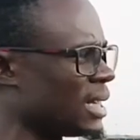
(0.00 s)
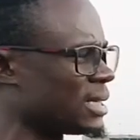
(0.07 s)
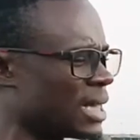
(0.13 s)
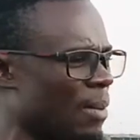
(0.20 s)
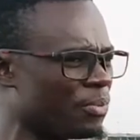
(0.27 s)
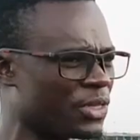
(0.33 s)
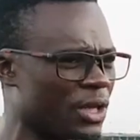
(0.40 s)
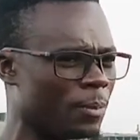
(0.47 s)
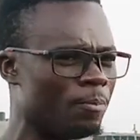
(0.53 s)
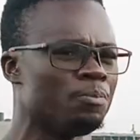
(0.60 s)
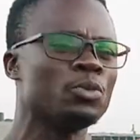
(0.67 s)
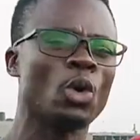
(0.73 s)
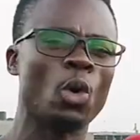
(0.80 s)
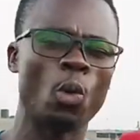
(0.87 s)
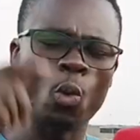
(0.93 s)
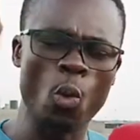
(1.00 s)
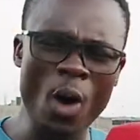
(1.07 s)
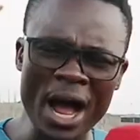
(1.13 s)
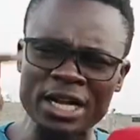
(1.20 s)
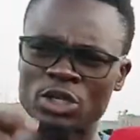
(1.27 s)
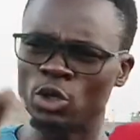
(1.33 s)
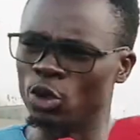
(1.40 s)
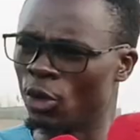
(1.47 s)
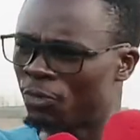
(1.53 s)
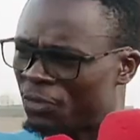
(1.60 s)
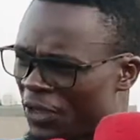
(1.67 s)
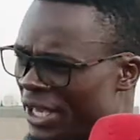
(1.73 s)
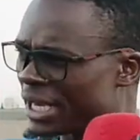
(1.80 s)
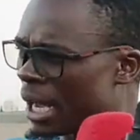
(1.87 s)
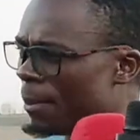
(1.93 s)
and something. What do you
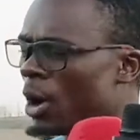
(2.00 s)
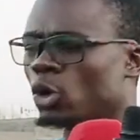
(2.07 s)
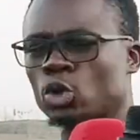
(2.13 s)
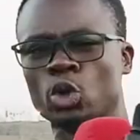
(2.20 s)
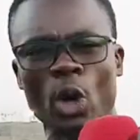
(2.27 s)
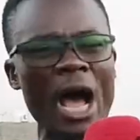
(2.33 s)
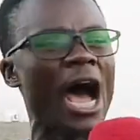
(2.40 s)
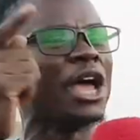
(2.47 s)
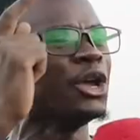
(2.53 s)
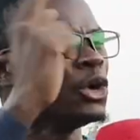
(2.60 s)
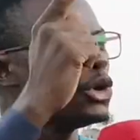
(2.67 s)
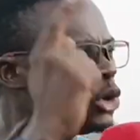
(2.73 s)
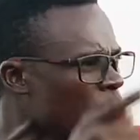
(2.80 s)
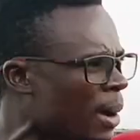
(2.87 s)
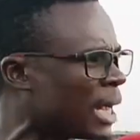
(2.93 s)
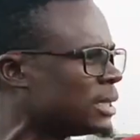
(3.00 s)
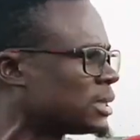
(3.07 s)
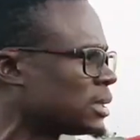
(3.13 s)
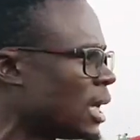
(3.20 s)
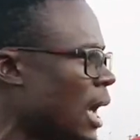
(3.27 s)
think about? Are you humans?